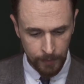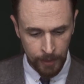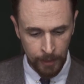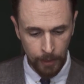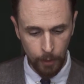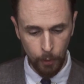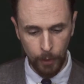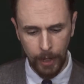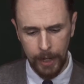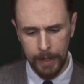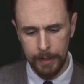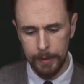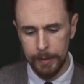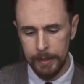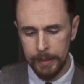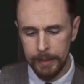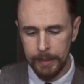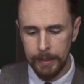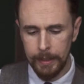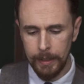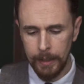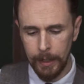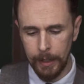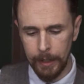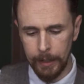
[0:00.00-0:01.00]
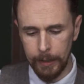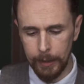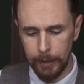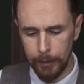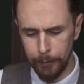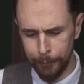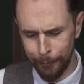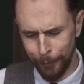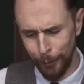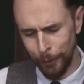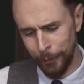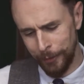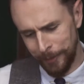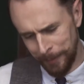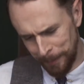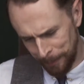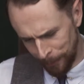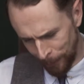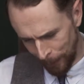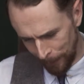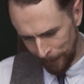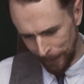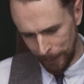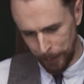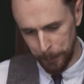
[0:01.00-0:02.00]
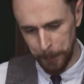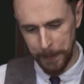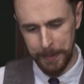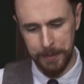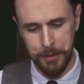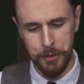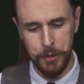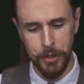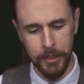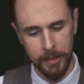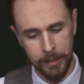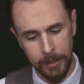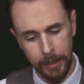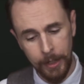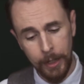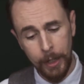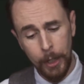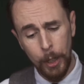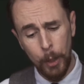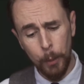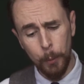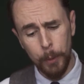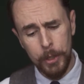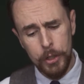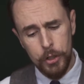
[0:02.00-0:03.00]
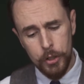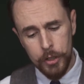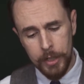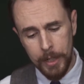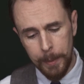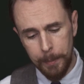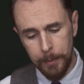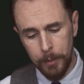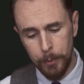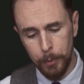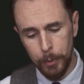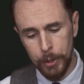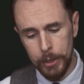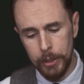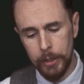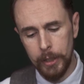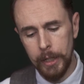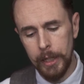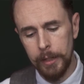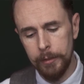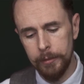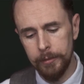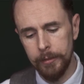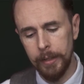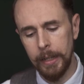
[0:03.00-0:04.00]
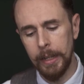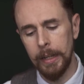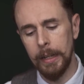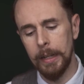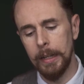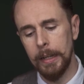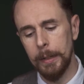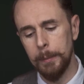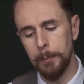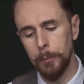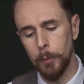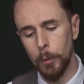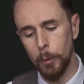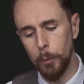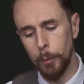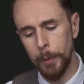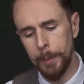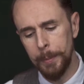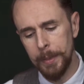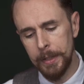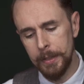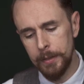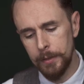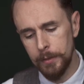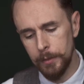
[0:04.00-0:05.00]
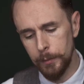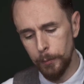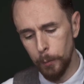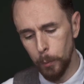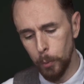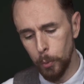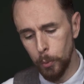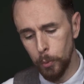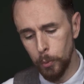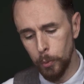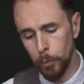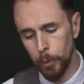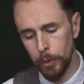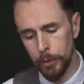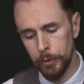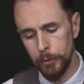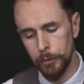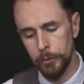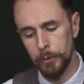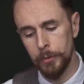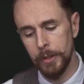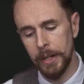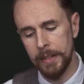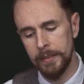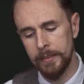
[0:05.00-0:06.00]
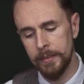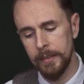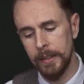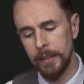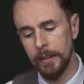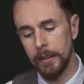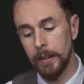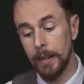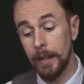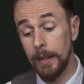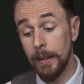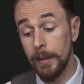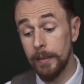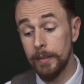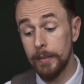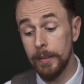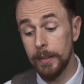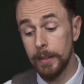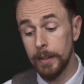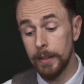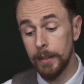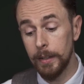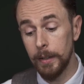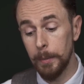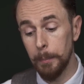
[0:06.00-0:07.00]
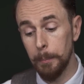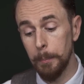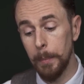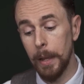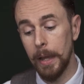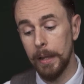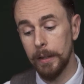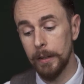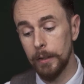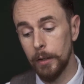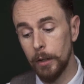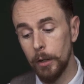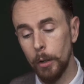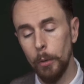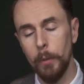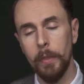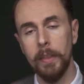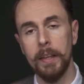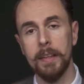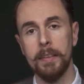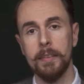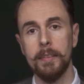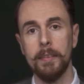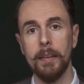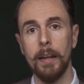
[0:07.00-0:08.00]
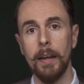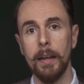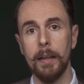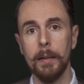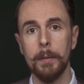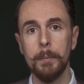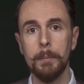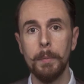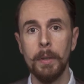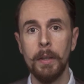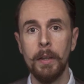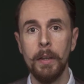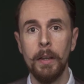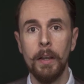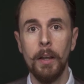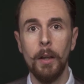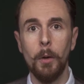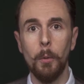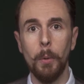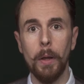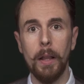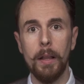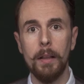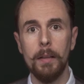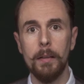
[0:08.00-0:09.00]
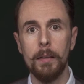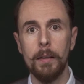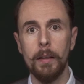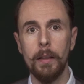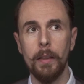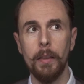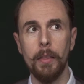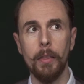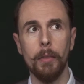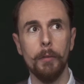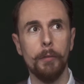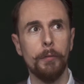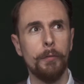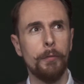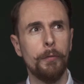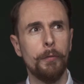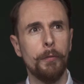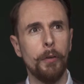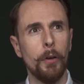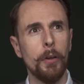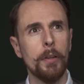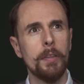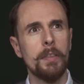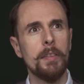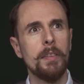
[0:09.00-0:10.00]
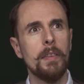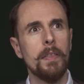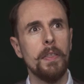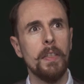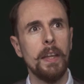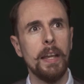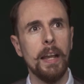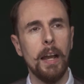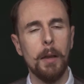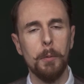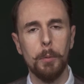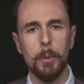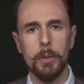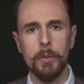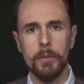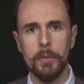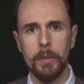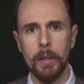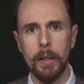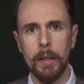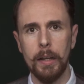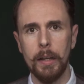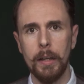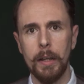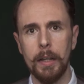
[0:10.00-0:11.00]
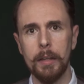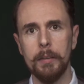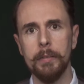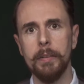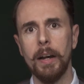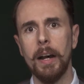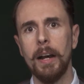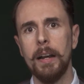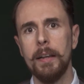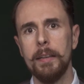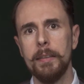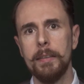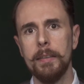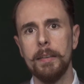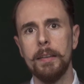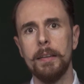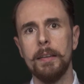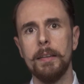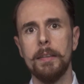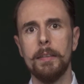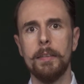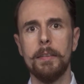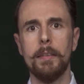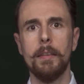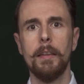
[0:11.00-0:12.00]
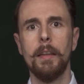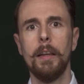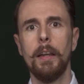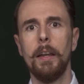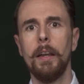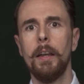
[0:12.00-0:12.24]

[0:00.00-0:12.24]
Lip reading: Okay, first proper question. Which tips would you give women who want to dress in classic man clothing style? Well, the first thing I would advise is